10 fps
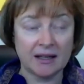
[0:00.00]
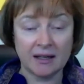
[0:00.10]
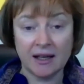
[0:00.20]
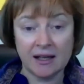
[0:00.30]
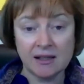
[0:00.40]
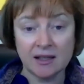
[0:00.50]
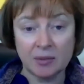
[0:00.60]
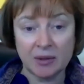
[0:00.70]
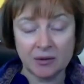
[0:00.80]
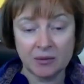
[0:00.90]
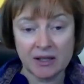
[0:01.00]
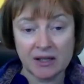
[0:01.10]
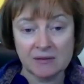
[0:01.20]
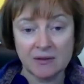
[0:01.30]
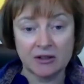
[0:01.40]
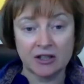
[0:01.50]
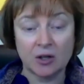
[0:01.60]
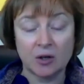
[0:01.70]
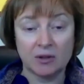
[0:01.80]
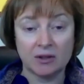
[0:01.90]
And a headache, by the way, is very
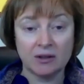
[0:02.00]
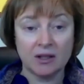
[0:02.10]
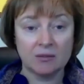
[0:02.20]
common